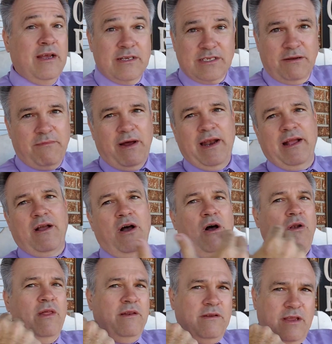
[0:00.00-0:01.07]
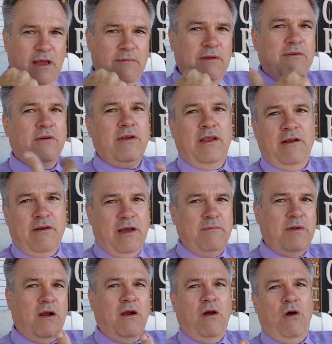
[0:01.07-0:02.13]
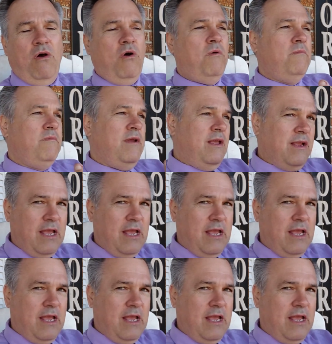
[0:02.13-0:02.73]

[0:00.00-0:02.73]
somebody calling, come to our home,